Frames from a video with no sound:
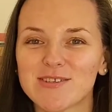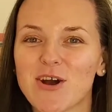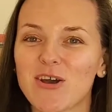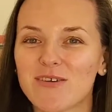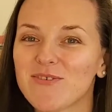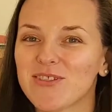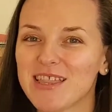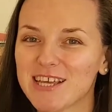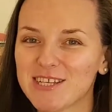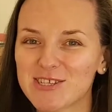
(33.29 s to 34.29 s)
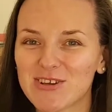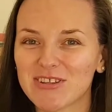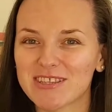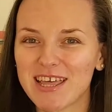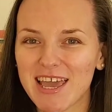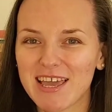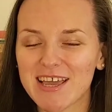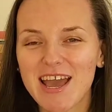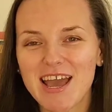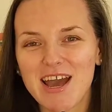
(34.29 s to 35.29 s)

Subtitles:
So if you think it's your thing,